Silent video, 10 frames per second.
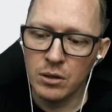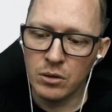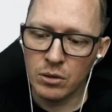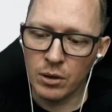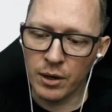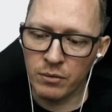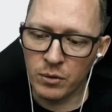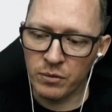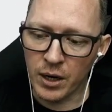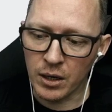So you have to
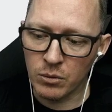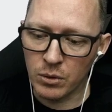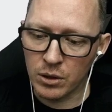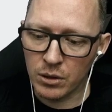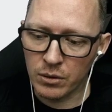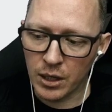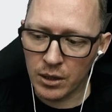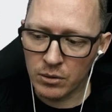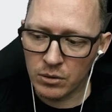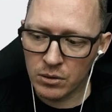find
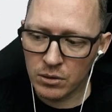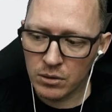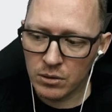workarounds.